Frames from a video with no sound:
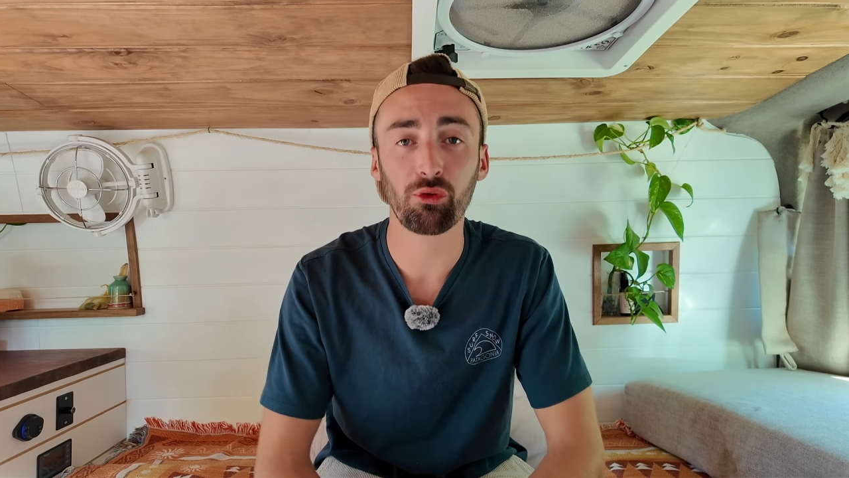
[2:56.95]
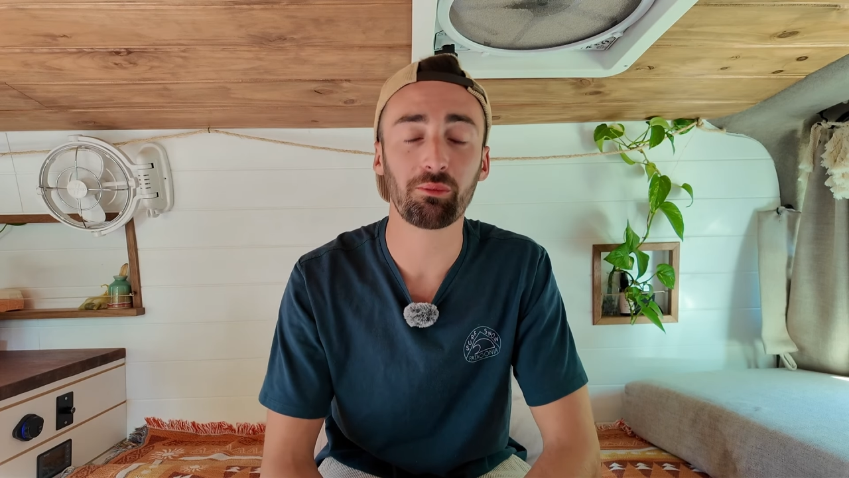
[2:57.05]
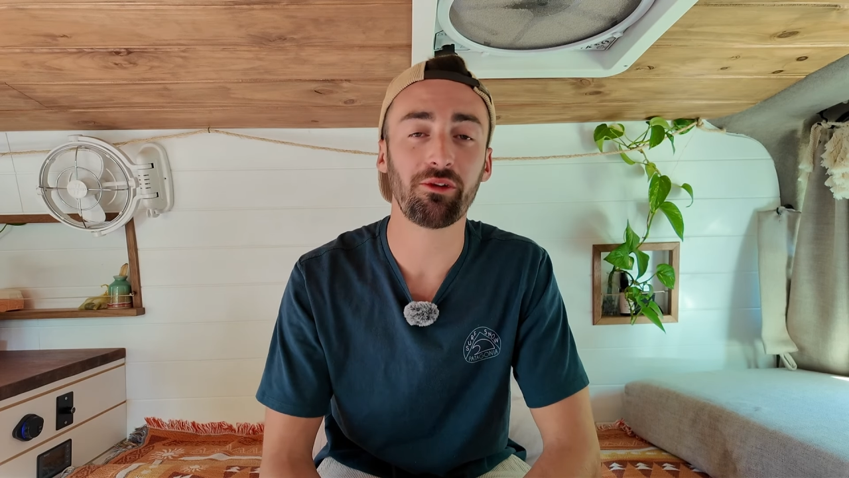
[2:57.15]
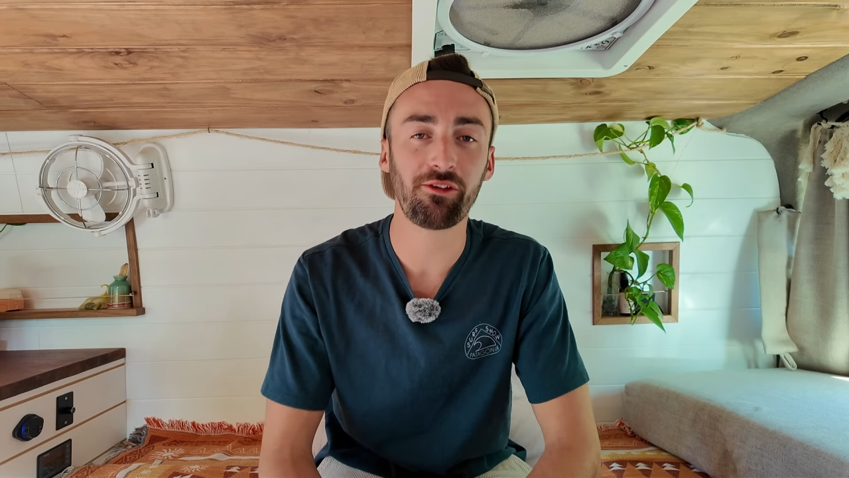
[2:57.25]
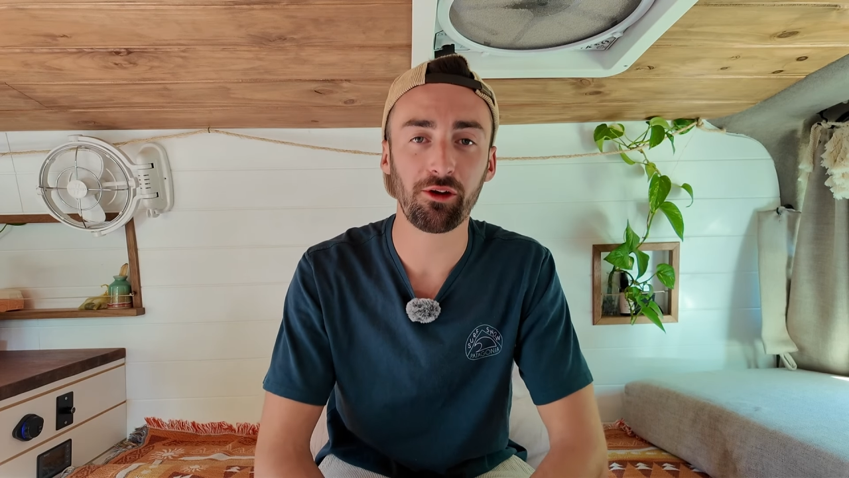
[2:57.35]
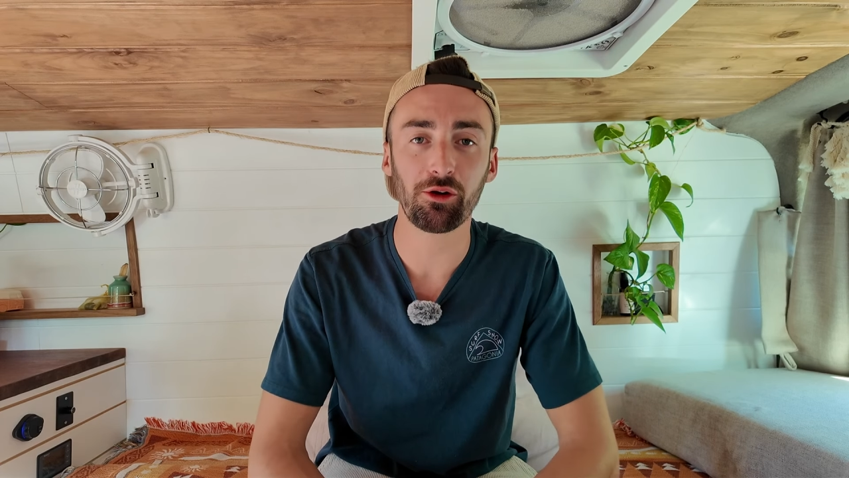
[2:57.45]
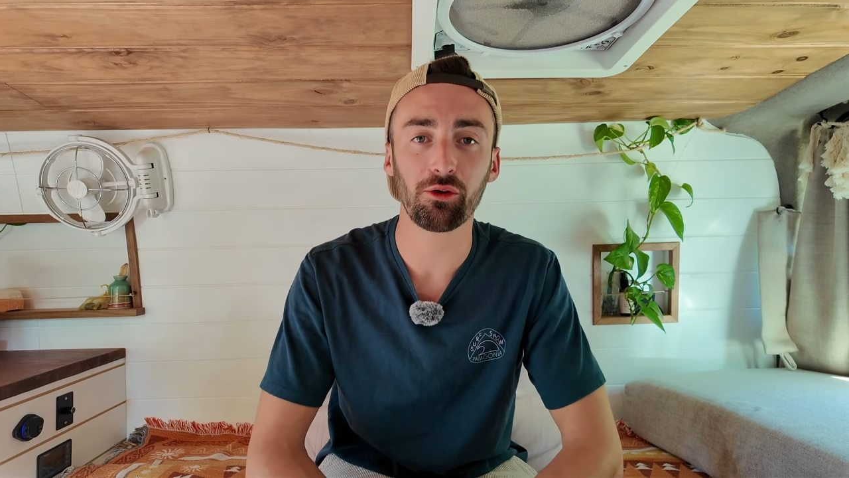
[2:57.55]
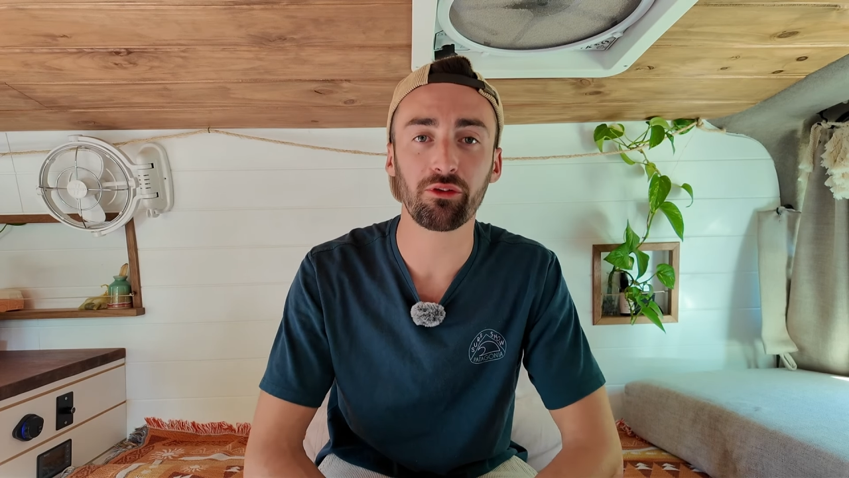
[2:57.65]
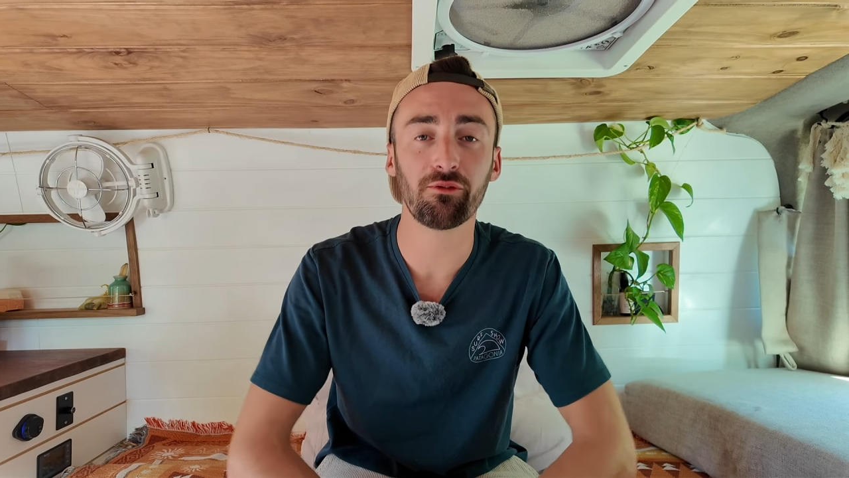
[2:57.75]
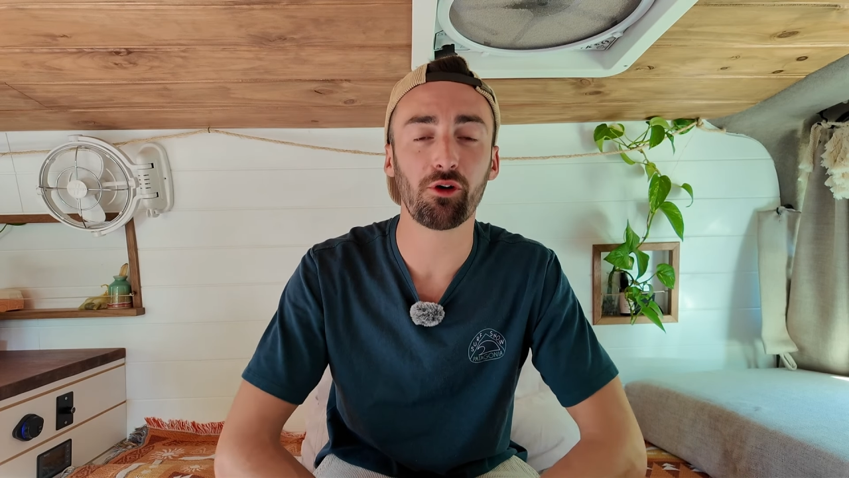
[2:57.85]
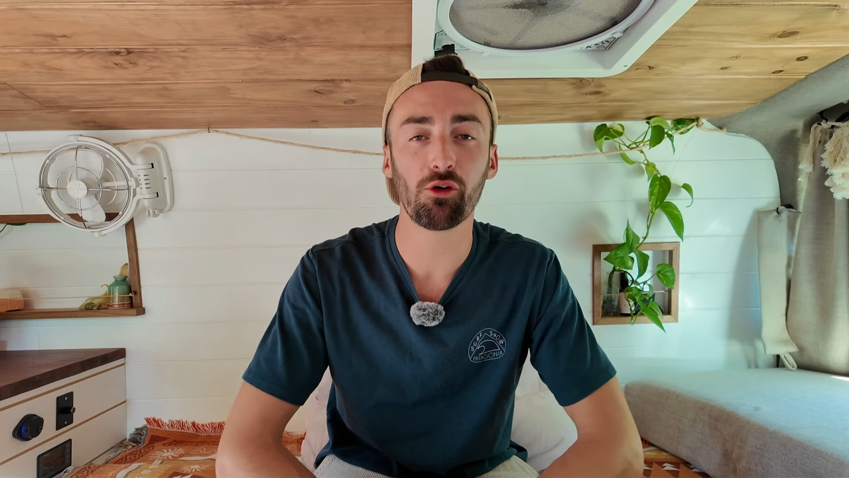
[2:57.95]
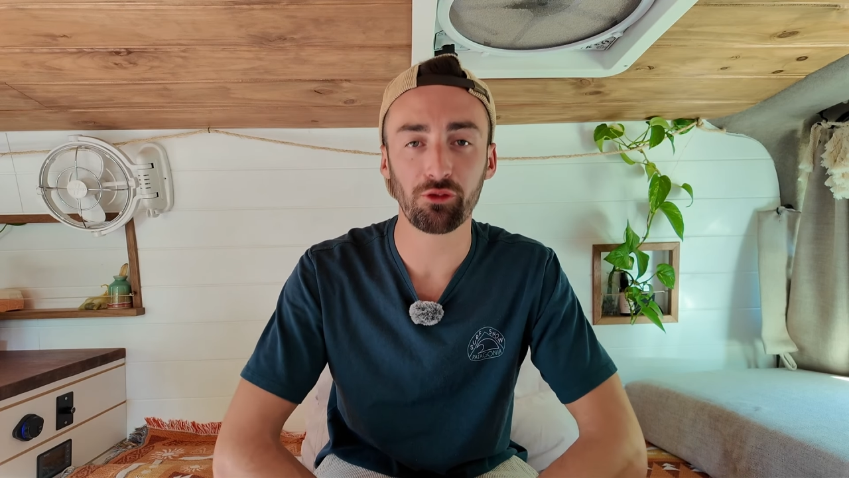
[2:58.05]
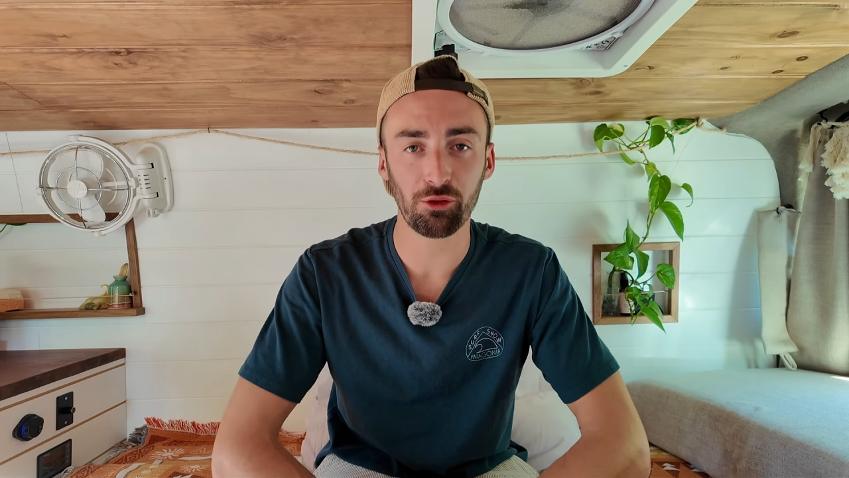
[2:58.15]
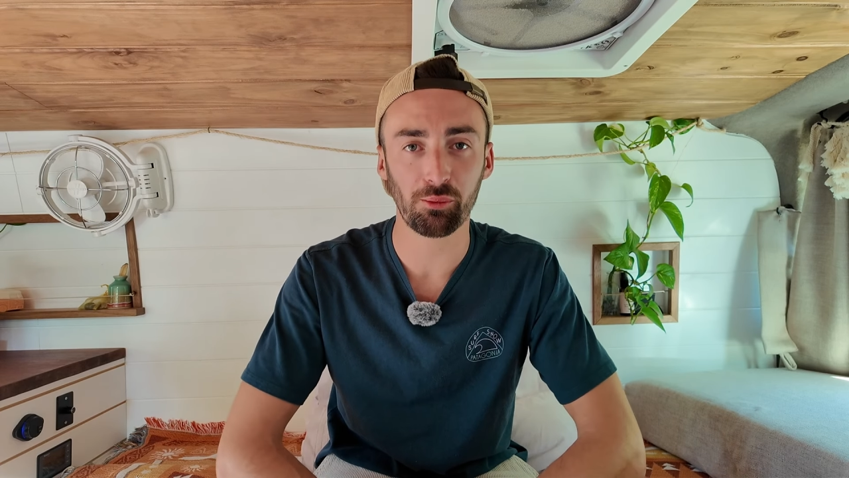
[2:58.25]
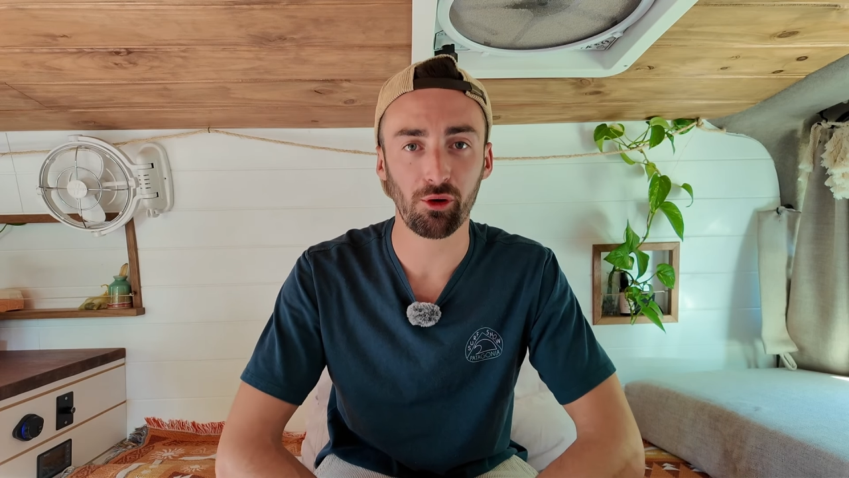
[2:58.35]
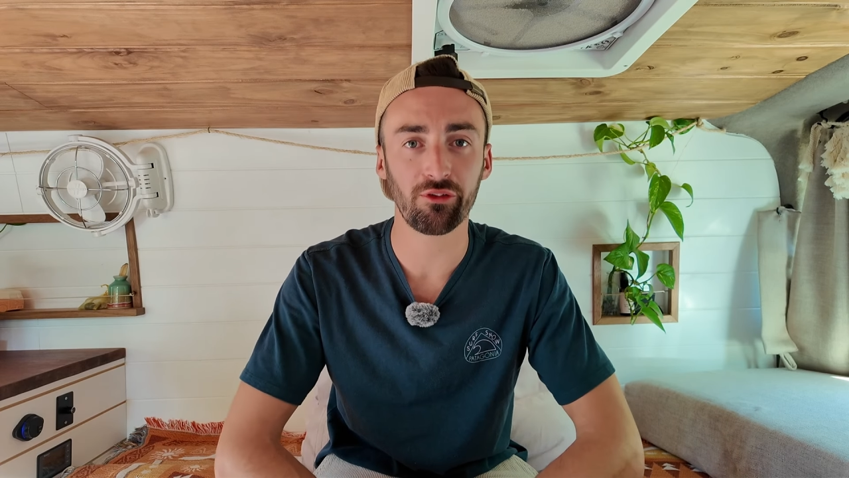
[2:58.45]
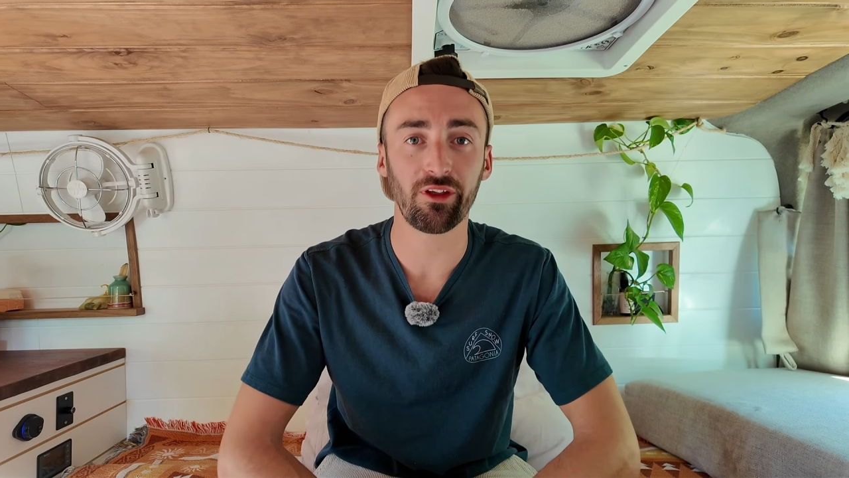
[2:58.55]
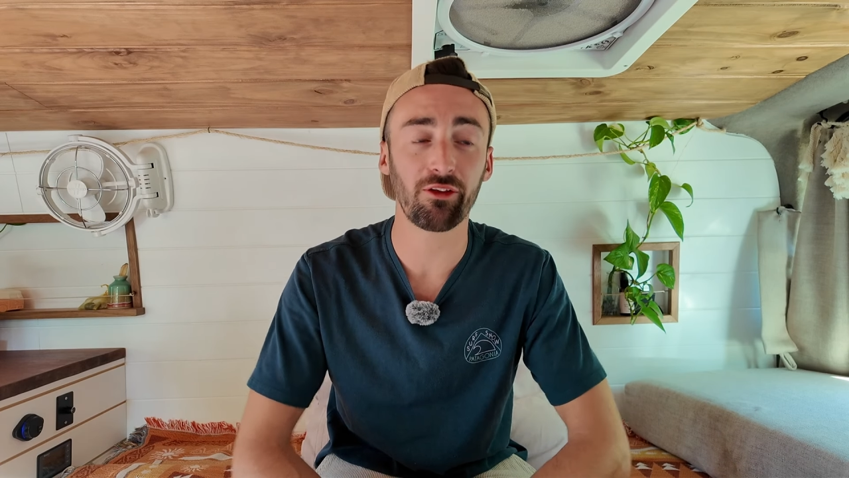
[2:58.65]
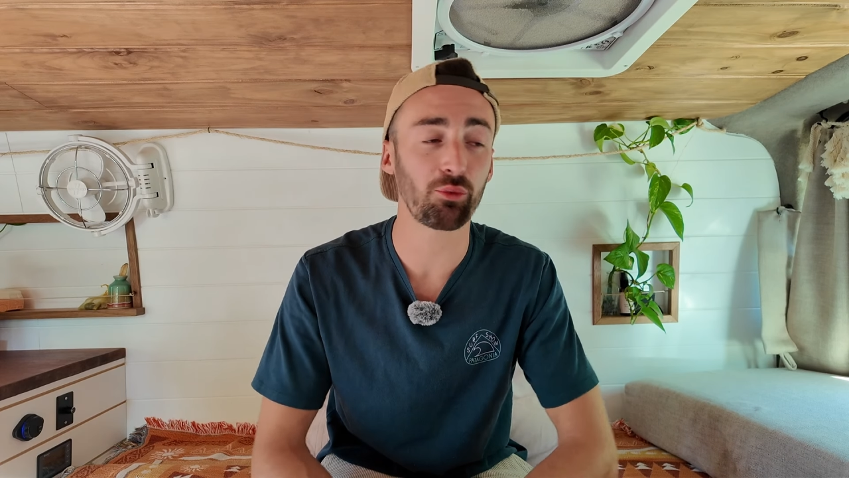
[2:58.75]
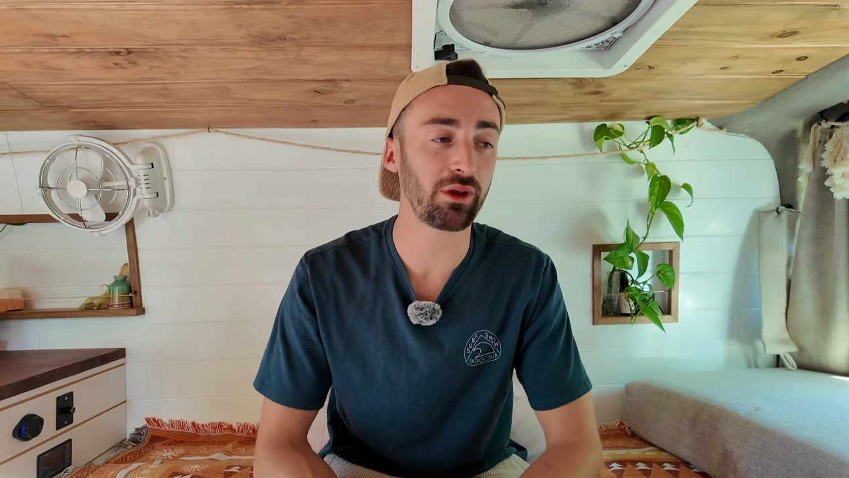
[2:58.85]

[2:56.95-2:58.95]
and materials involved in the process,